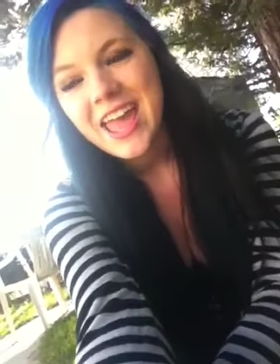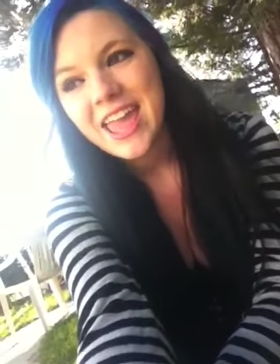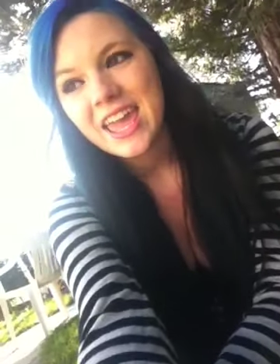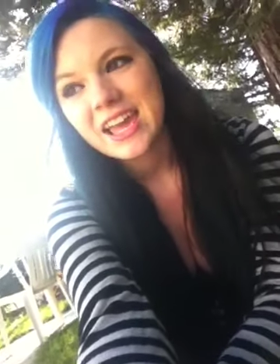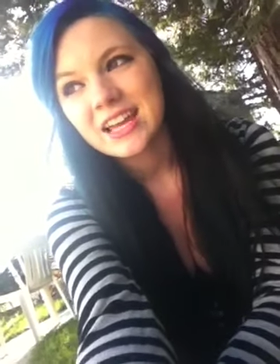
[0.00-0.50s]

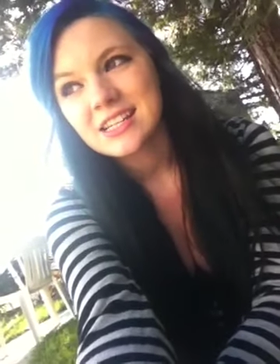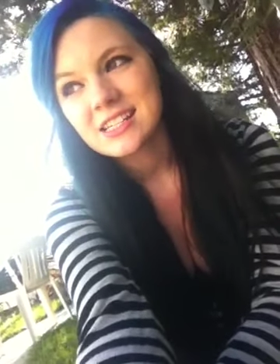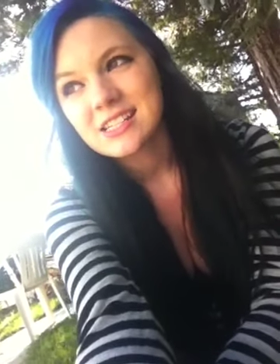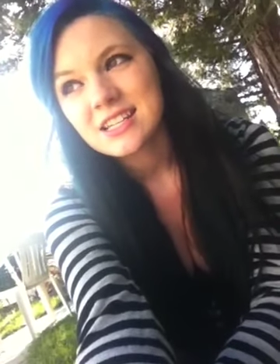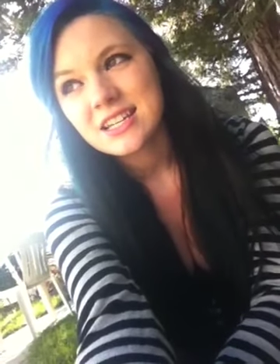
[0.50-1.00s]

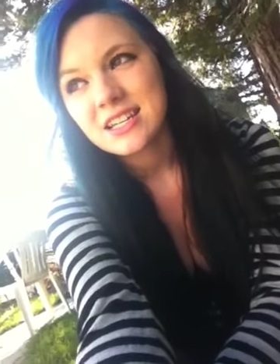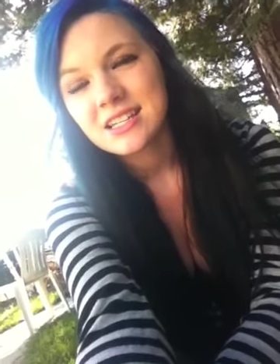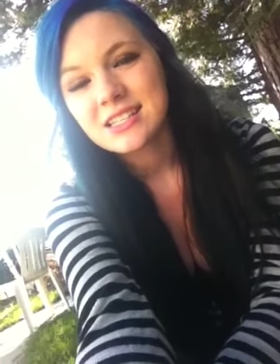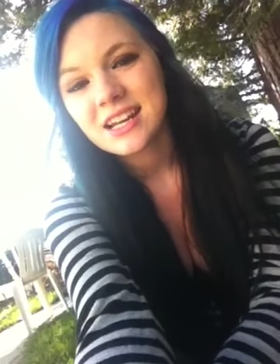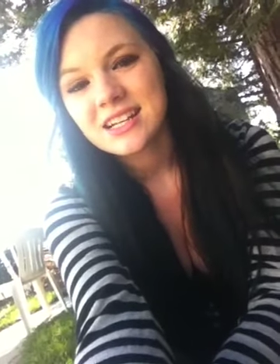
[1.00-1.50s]
And
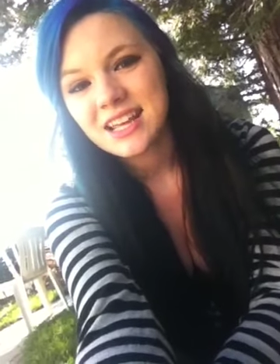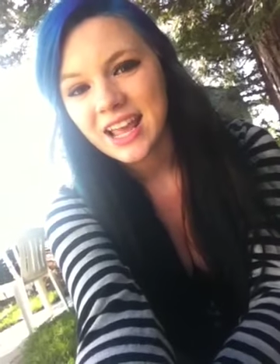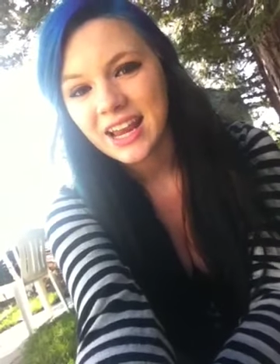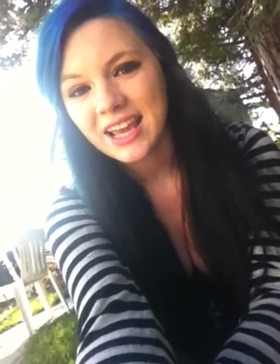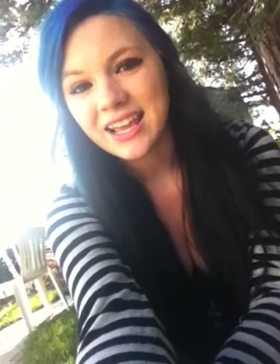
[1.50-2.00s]
it's
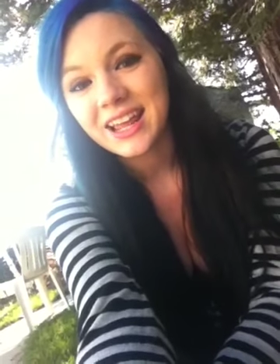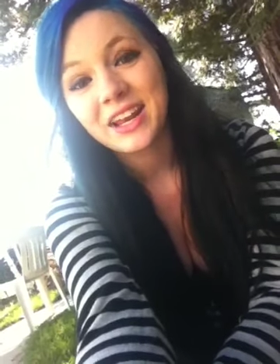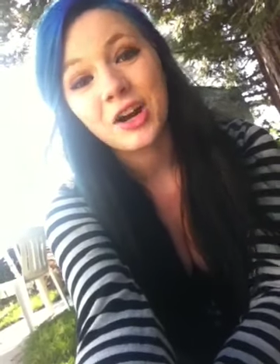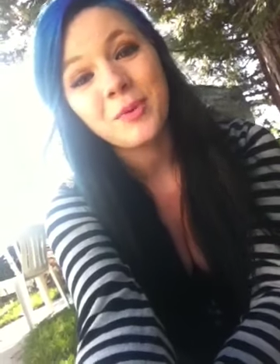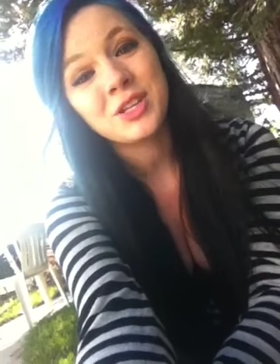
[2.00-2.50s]
Titanic. And
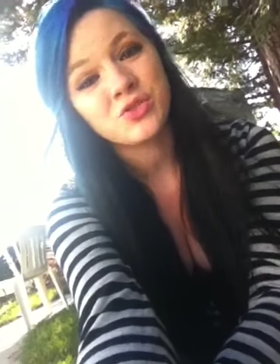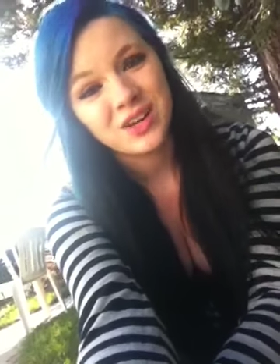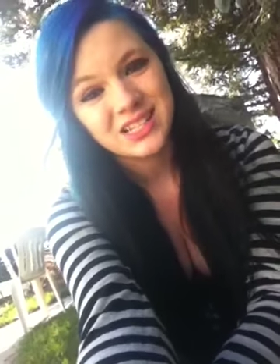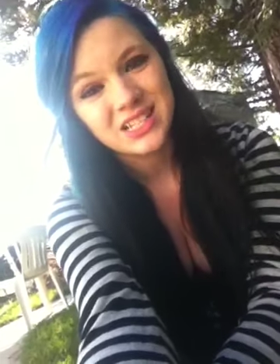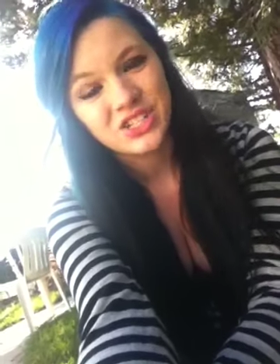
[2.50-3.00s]
I got my
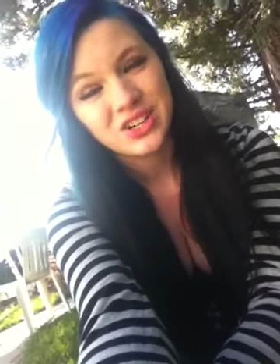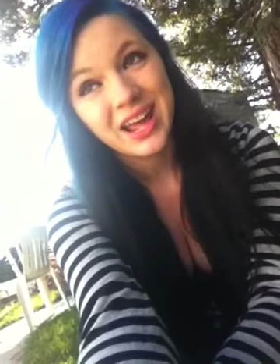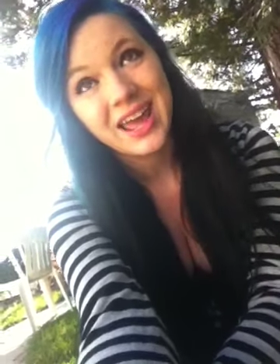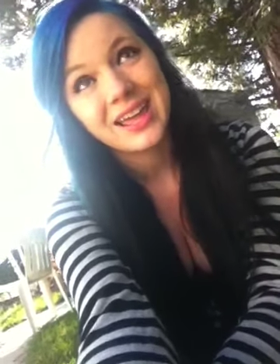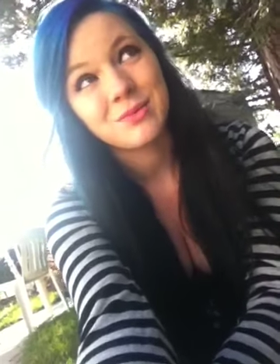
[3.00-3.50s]
dress
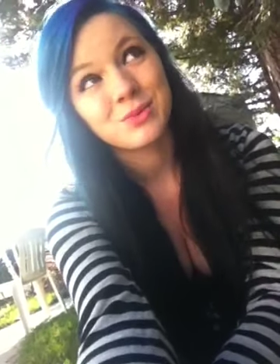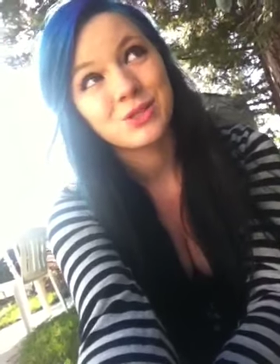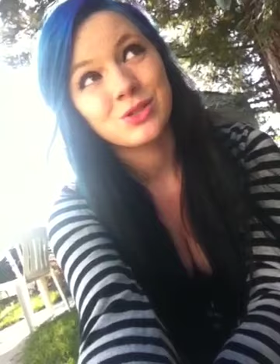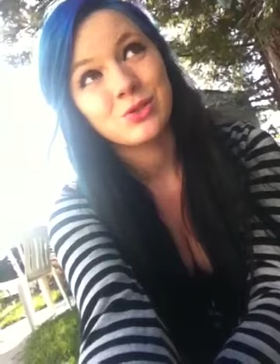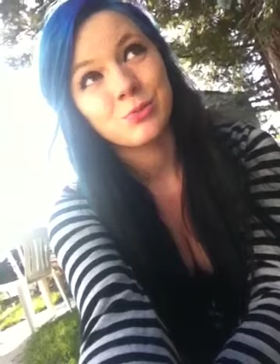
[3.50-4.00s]
yesterday. And I'm
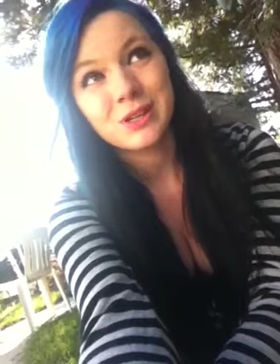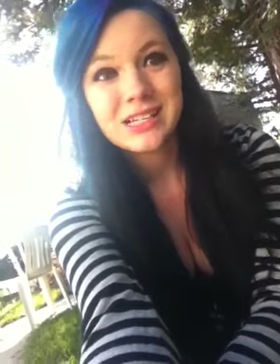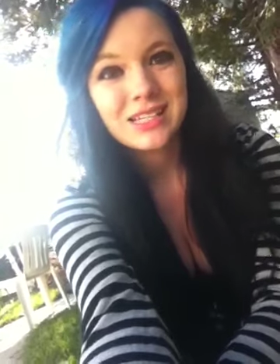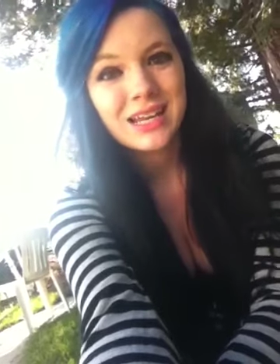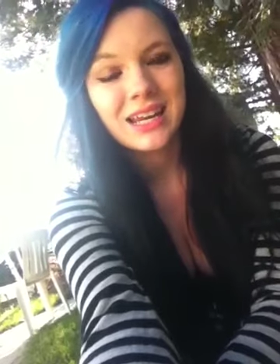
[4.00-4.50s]
super
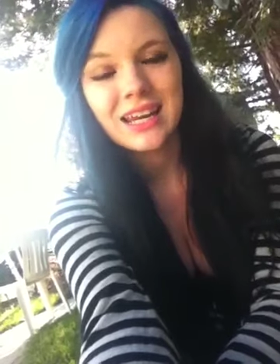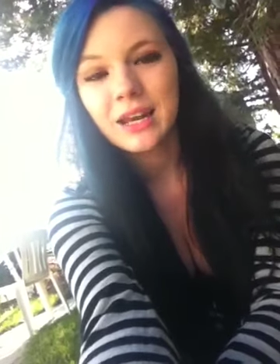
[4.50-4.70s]
excited.